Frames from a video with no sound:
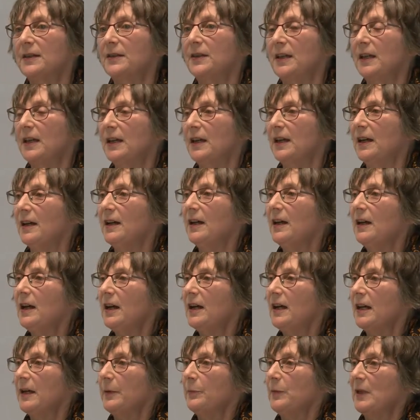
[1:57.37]
their
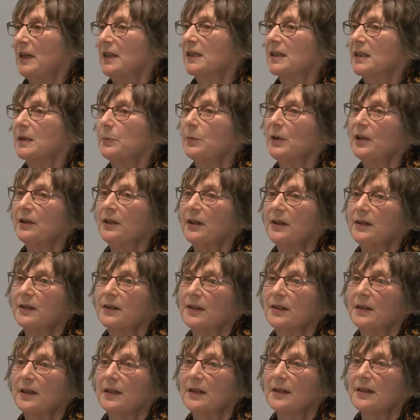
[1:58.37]

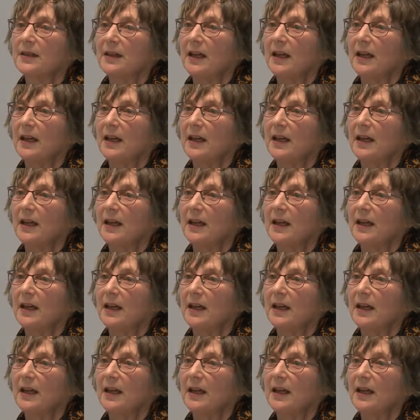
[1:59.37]
experiences.